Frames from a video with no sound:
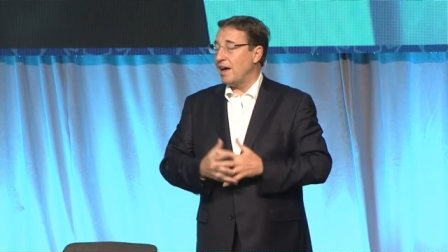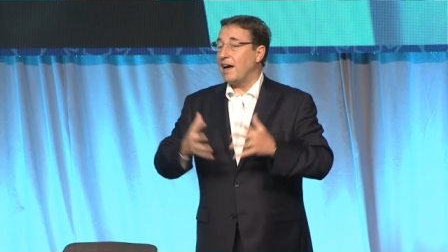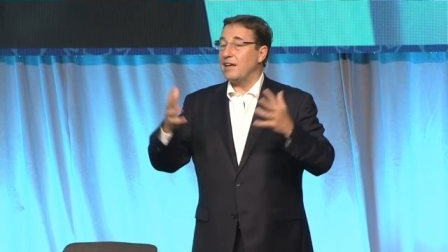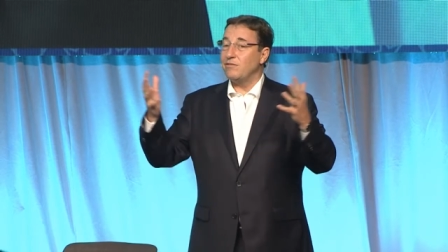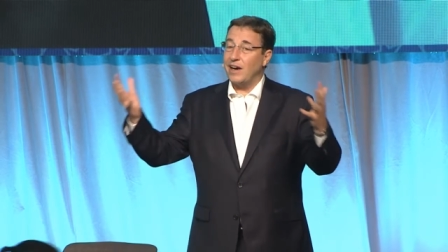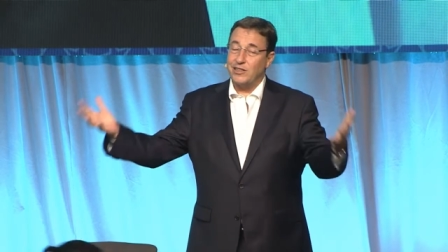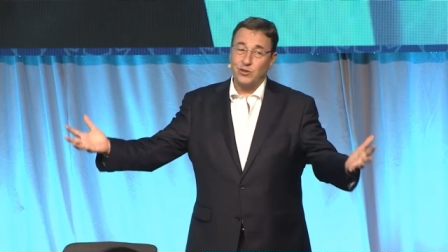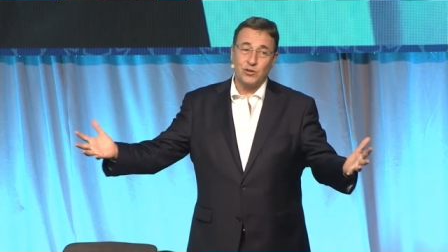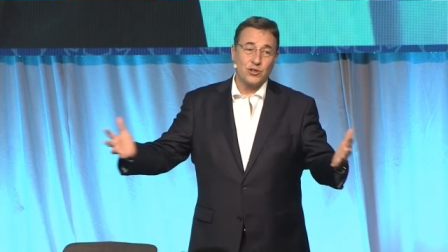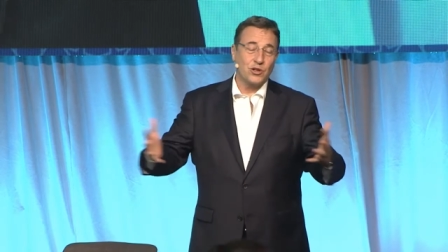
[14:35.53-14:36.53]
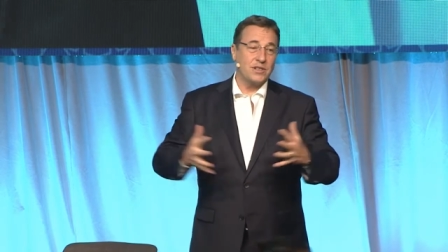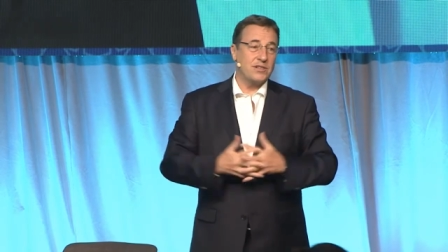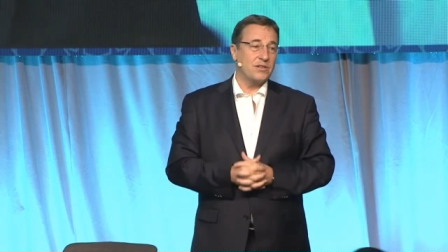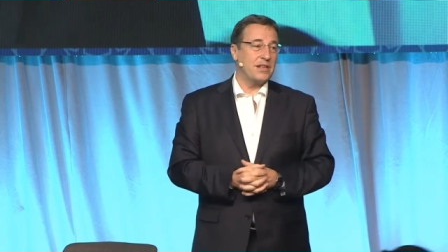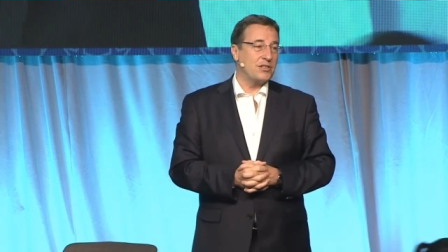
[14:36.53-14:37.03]
I invite you to join
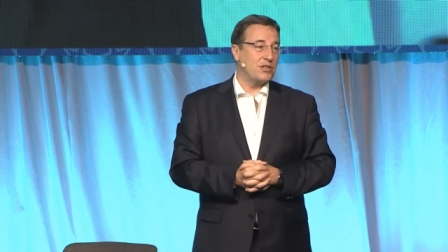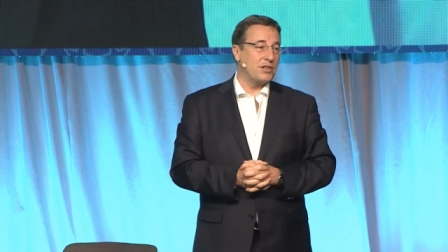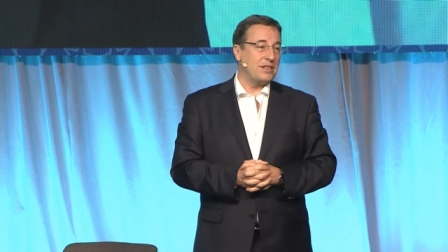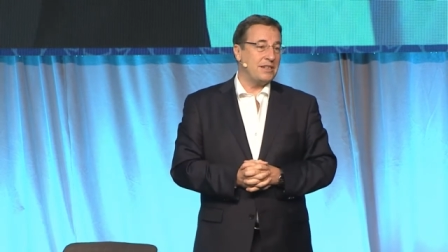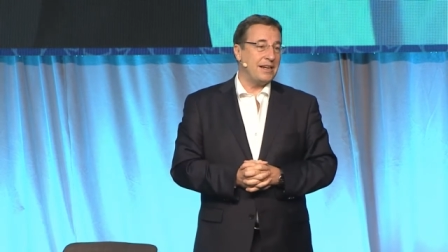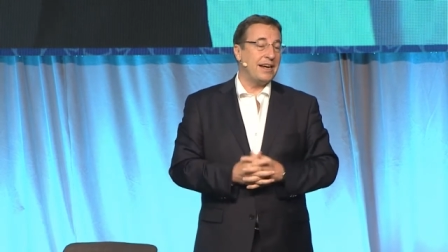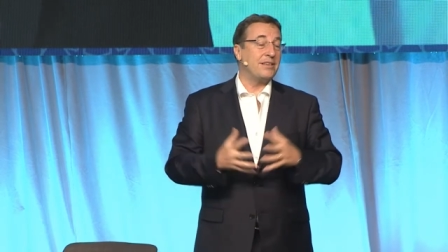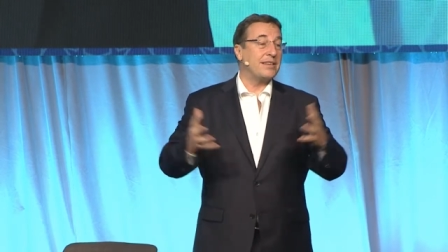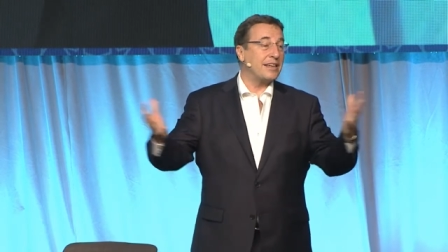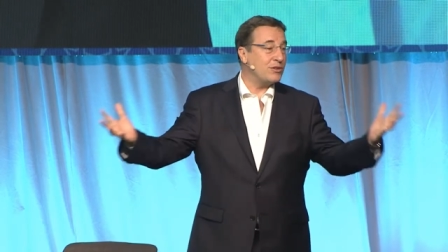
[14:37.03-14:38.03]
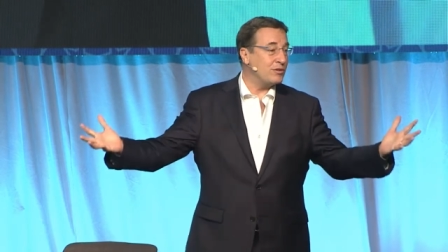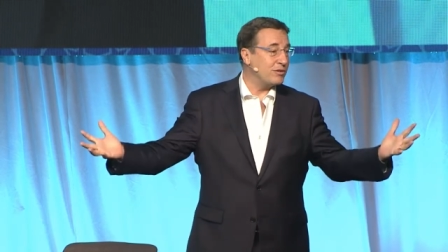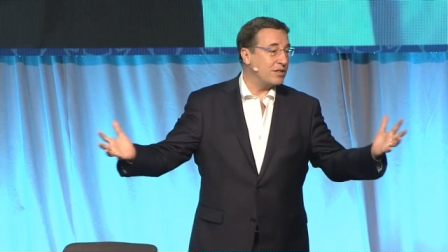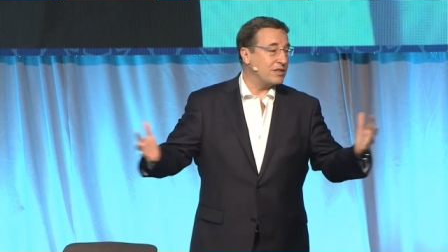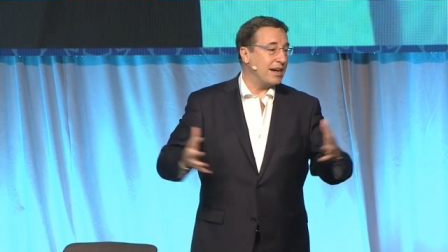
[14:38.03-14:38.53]
us on that journey. I thank you
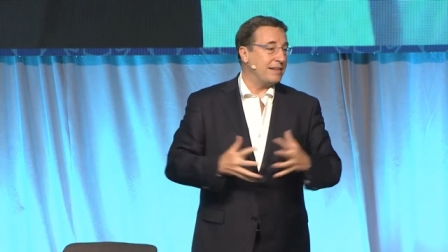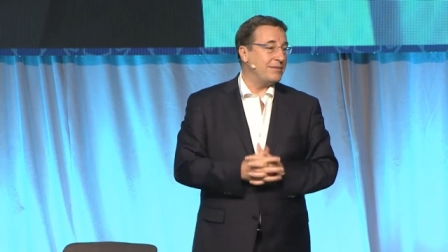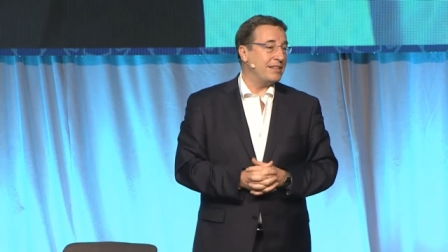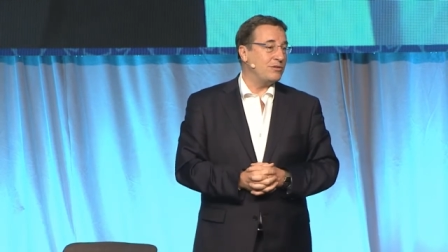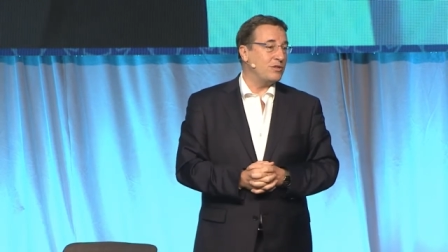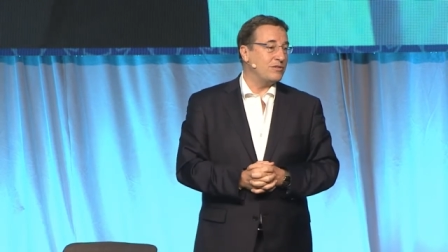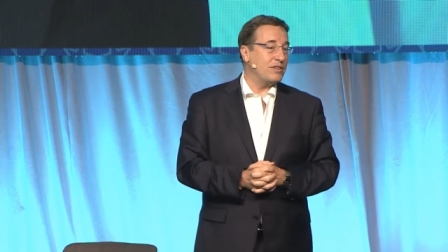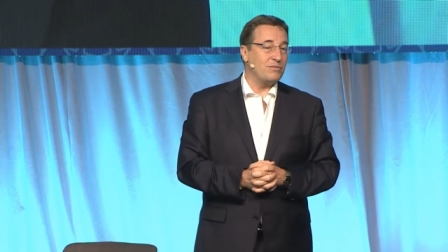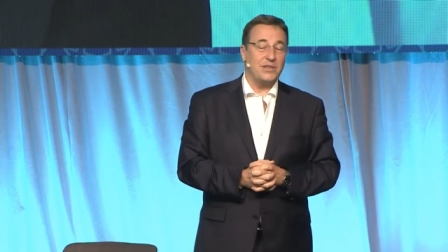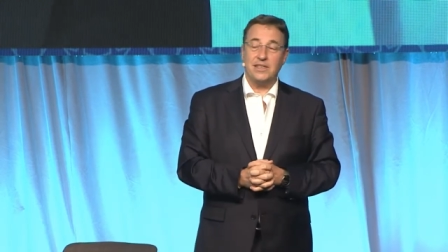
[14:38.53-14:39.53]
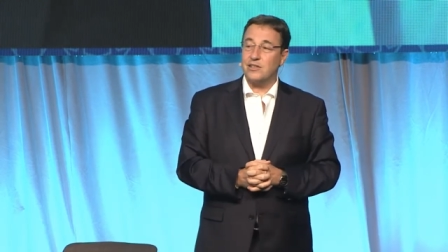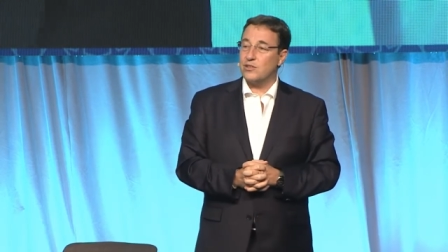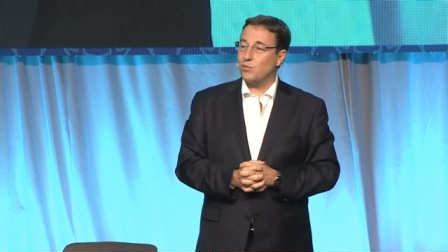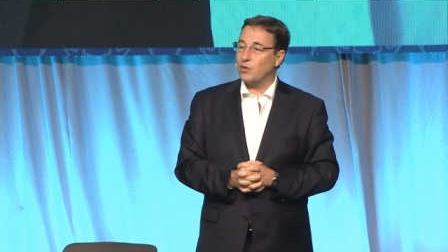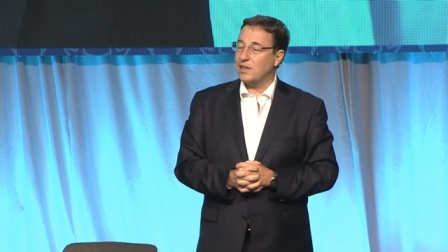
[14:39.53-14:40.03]
for the time that you have given me here
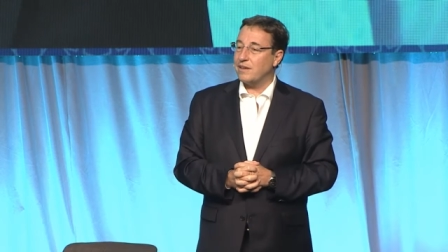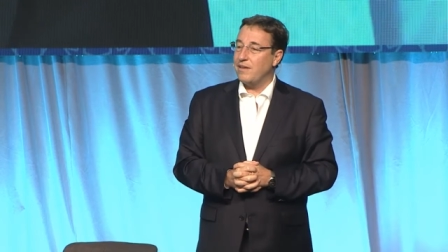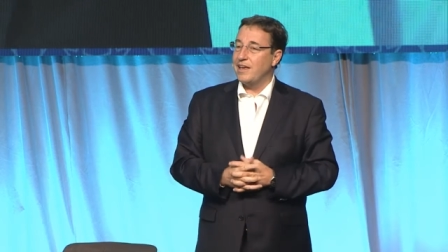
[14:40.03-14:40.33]
this morning.